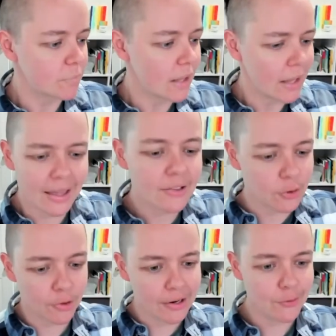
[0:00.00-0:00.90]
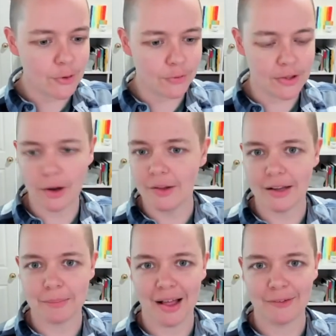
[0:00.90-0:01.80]
It's a creative use of these online
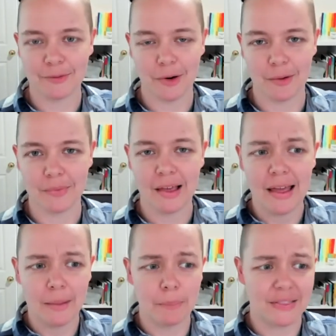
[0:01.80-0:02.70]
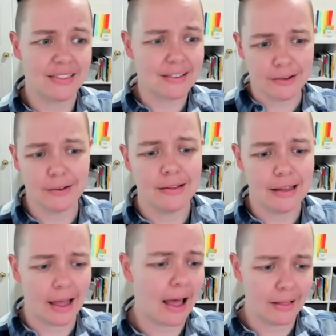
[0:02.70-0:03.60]
platforms, but still
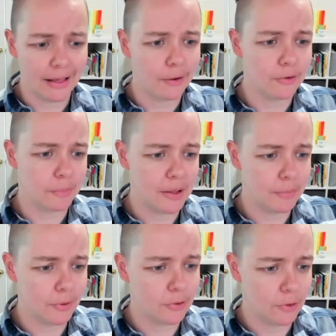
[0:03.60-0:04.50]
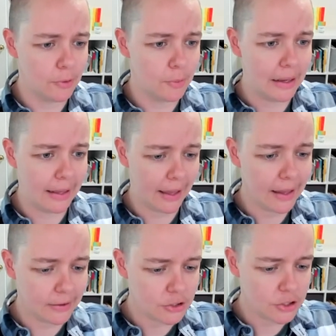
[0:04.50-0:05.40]
allows people to
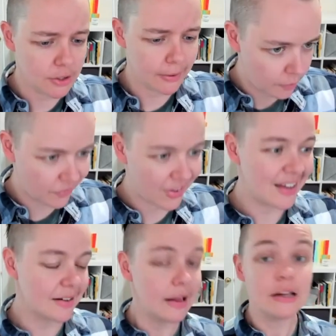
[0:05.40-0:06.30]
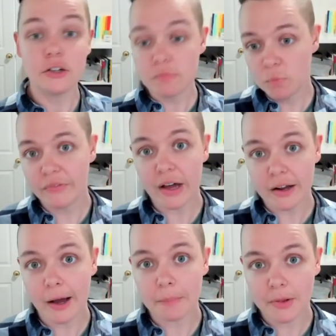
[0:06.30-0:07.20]
engage. We've got a
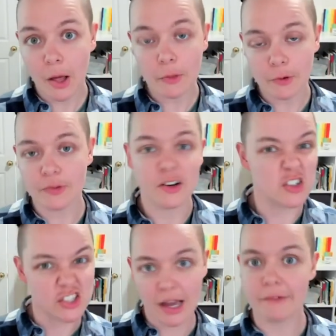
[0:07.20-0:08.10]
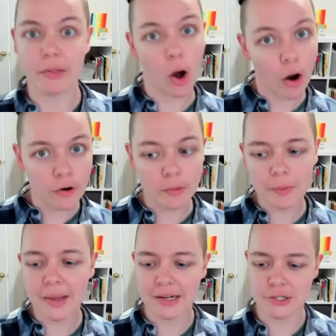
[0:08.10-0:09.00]
couple others that are just kind of like honorable
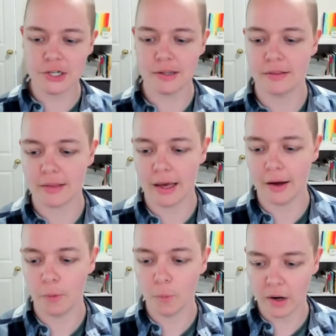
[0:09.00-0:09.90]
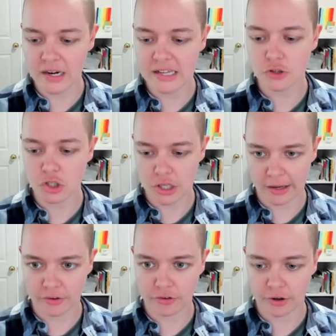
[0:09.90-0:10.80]
mentions. One is
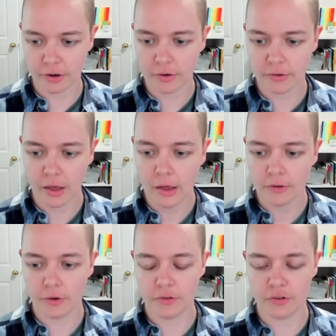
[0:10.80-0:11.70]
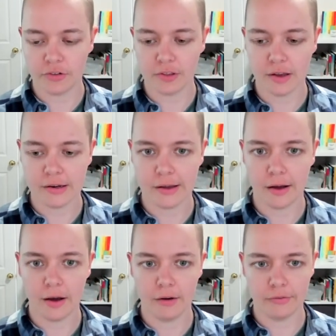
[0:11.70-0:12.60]
gestures. So there's just this idea
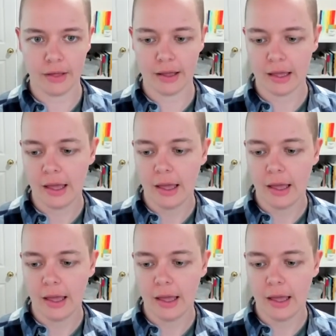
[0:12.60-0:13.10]
of like